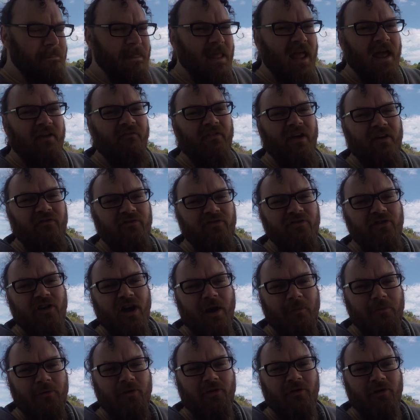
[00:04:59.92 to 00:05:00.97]
If ever you
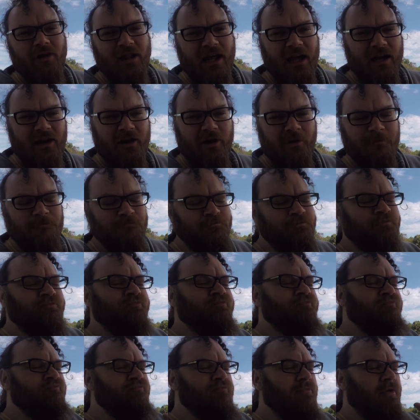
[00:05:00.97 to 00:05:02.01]
come to Orlando,
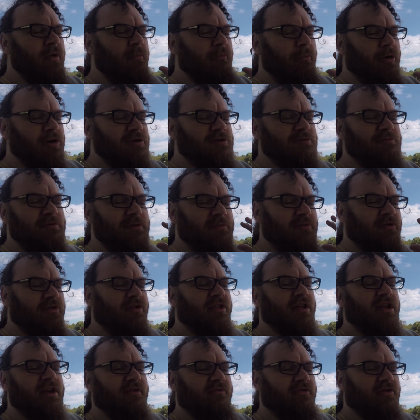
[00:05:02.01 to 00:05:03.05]
most people
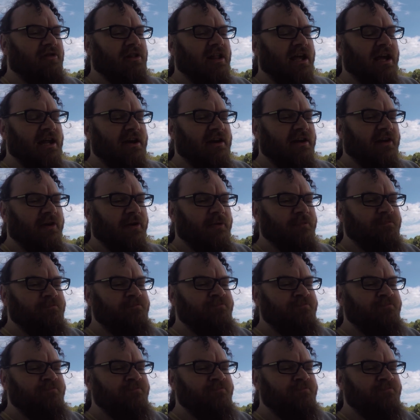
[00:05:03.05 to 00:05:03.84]
think of Orlando,